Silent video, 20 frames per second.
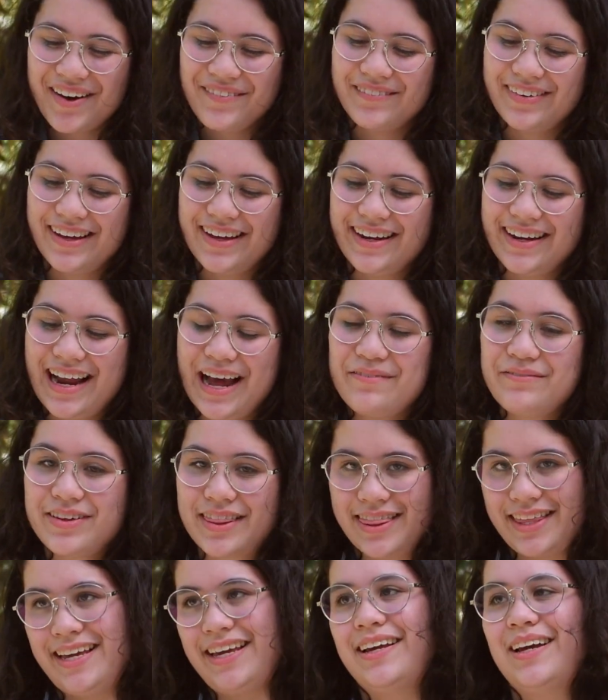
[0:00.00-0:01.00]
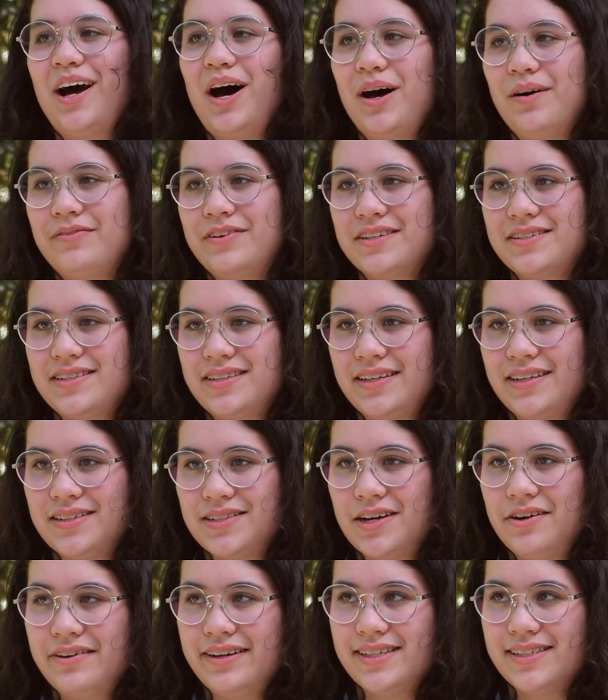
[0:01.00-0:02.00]
But empathy, obviously, is
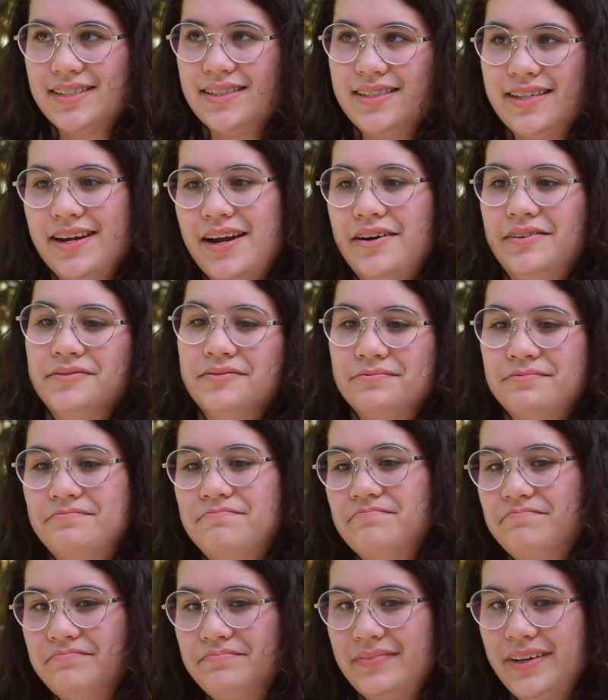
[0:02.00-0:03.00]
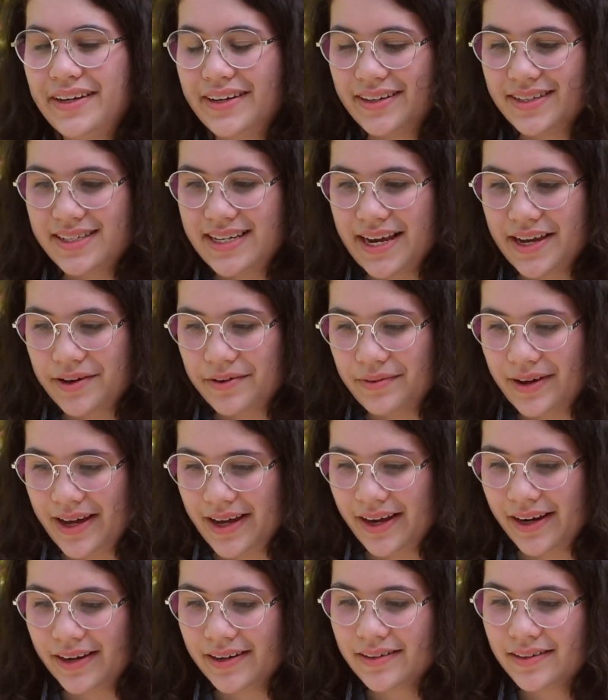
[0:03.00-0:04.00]
always, you know, a good
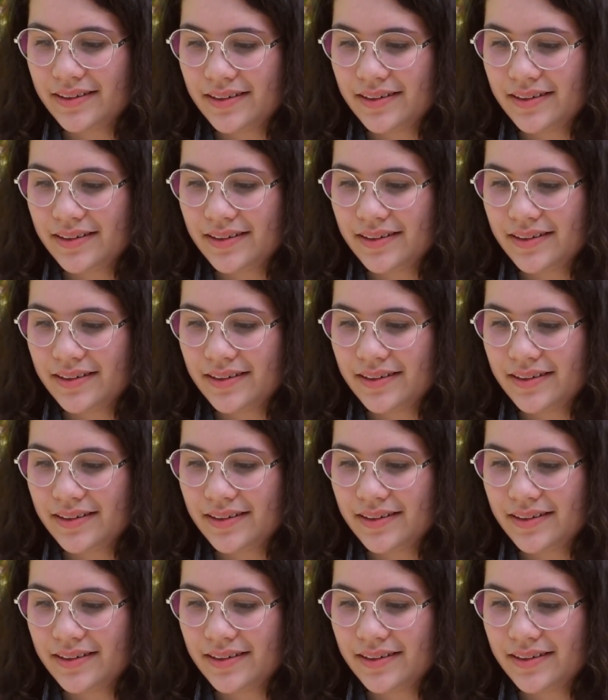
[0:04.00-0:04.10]
takeaway.